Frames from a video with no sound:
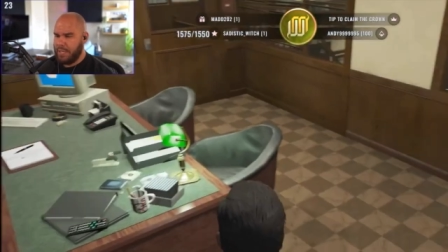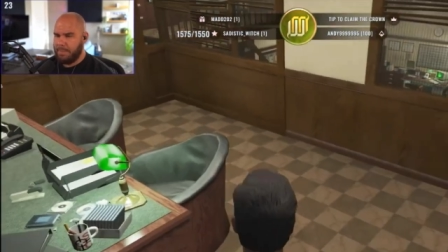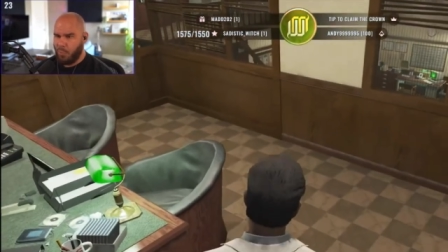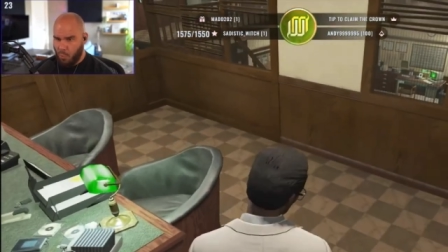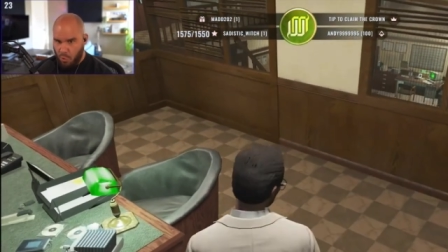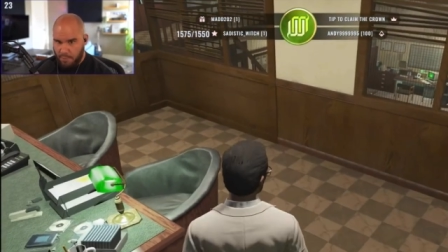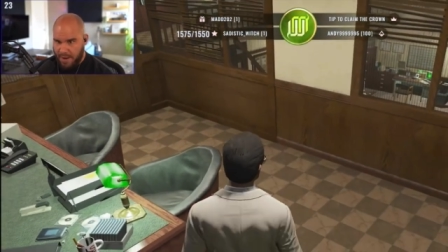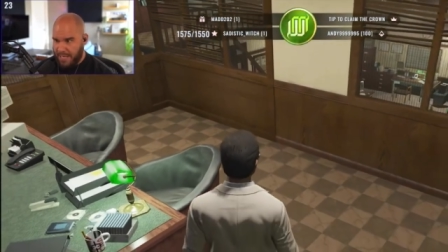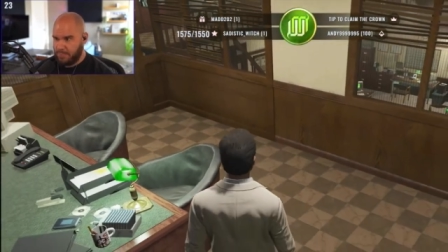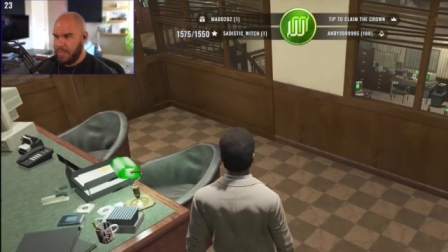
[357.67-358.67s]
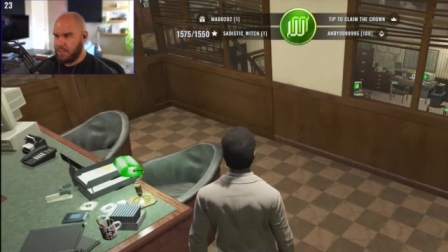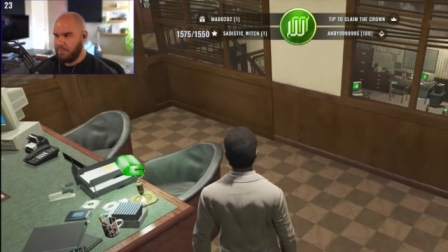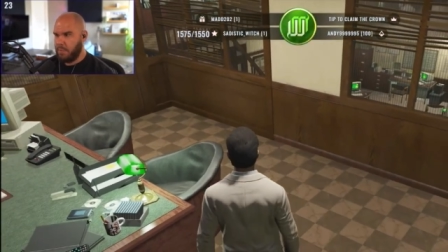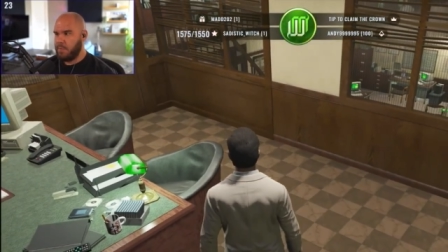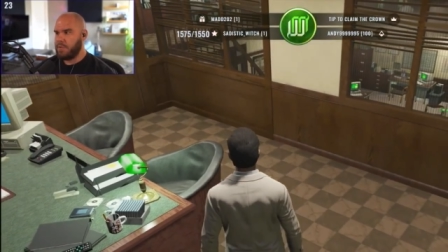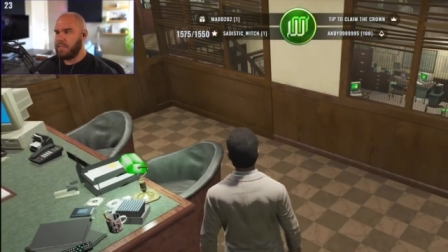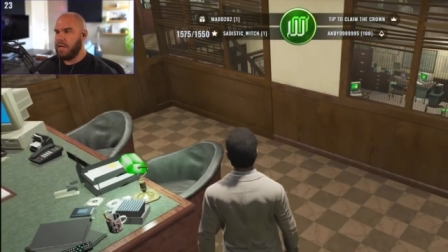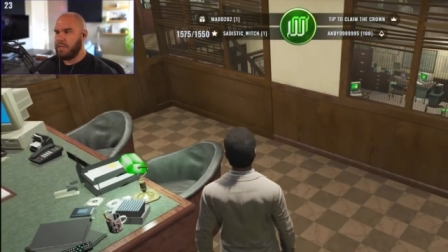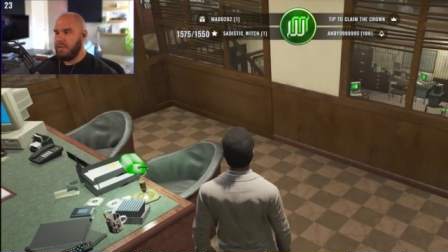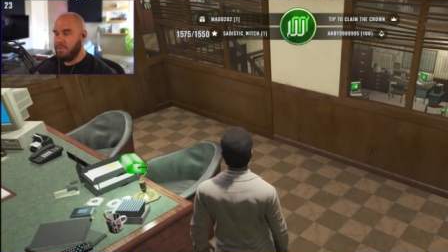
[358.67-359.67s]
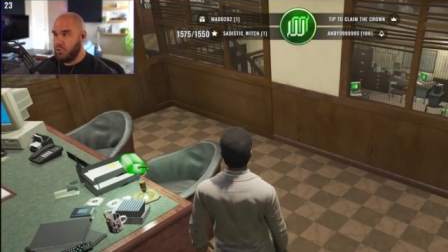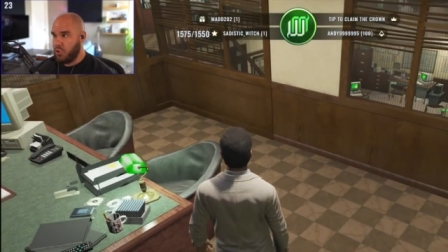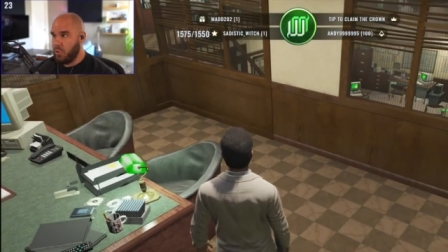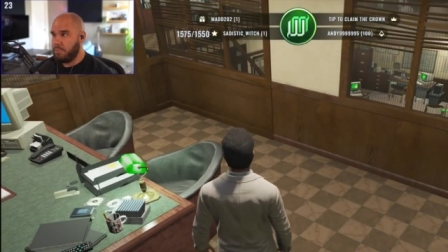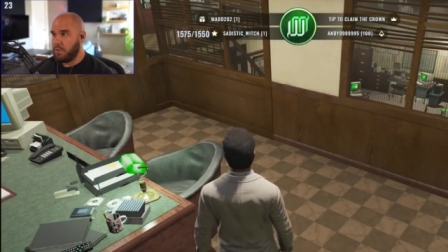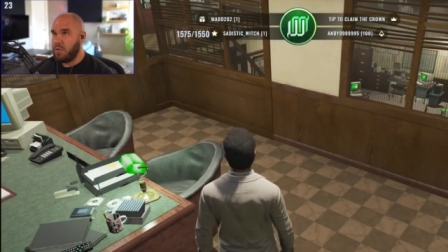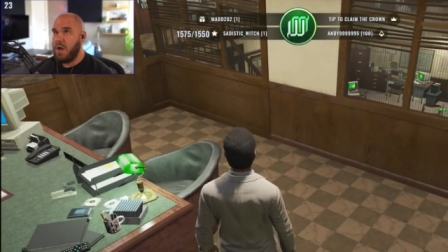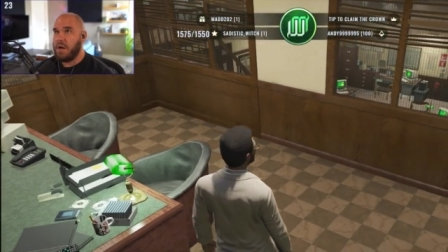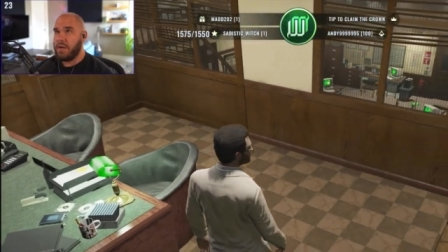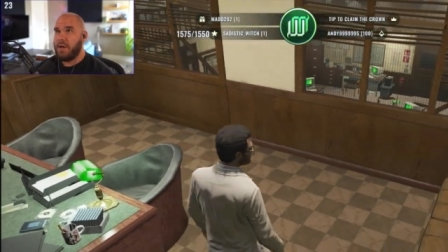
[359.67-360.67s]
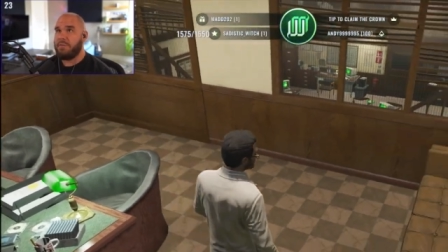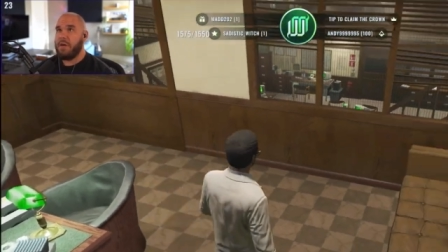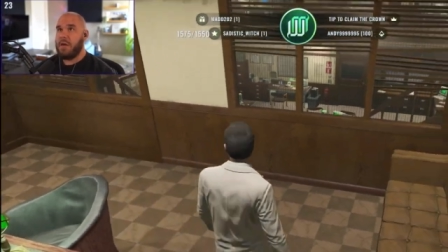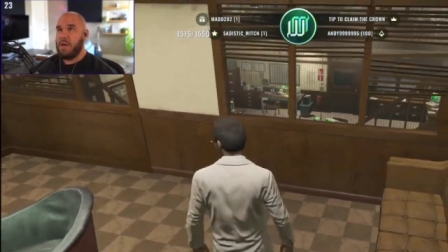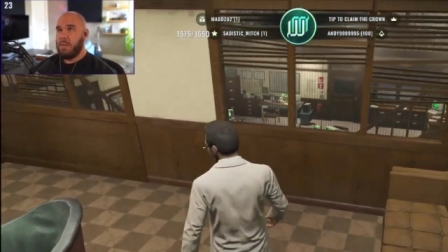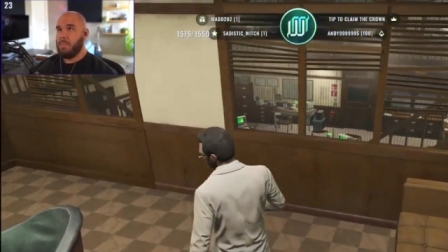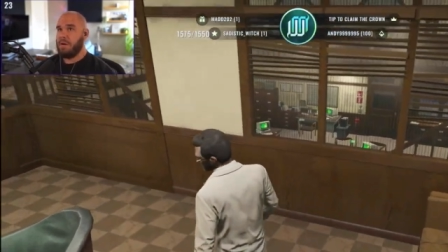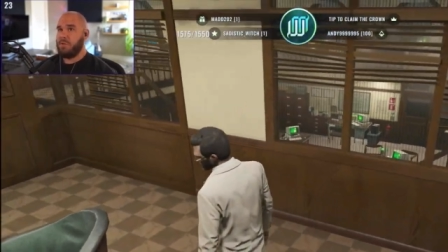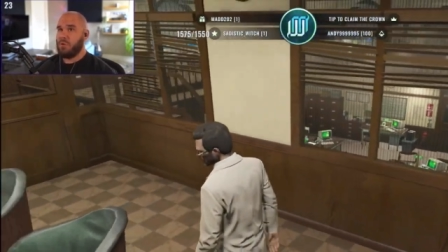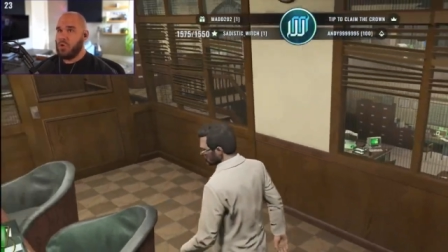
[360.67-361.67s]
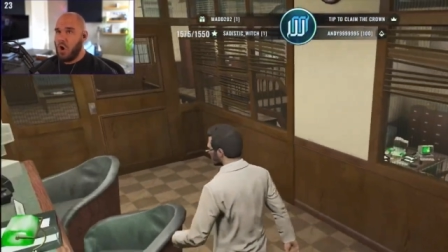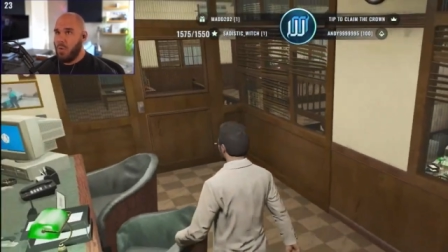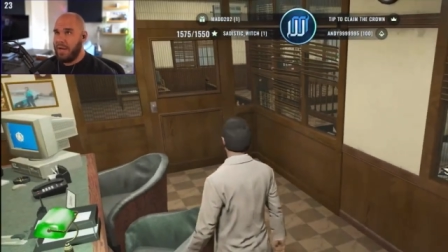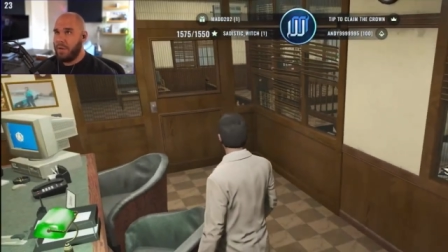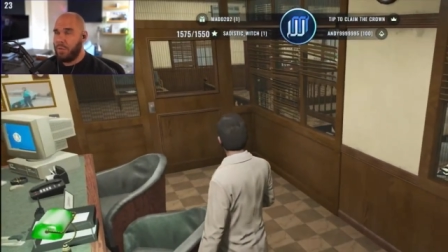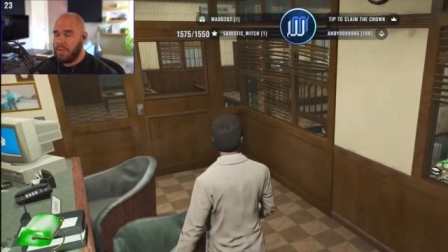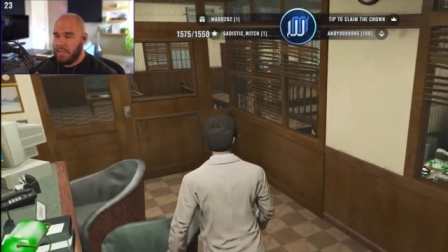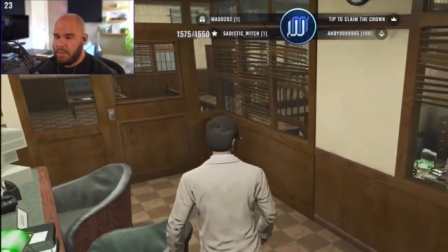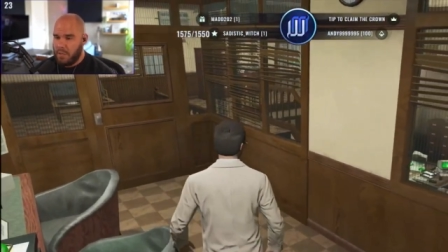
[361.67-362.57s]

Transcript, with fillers: improve aspects of your personality if you do it for long enough. But if you go in thinking that